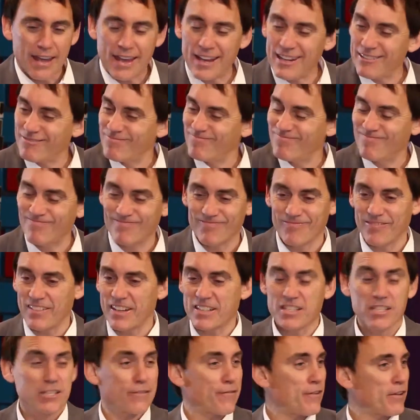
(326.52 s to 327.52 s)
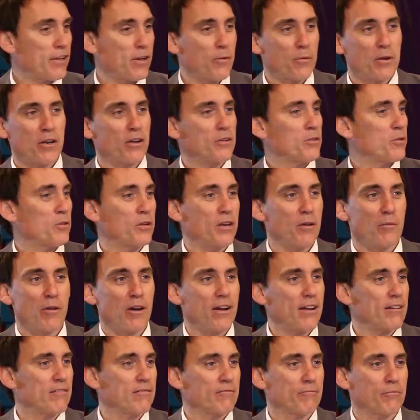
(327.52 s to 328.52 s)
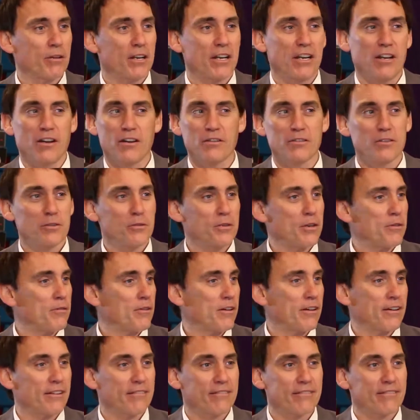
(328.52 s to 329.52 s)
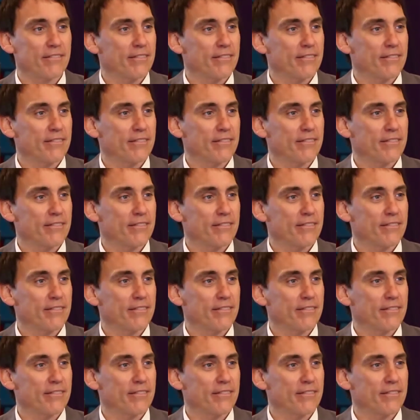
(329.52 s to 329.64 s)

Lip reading: and I just feel like we're not doing it right. We're not doing it right.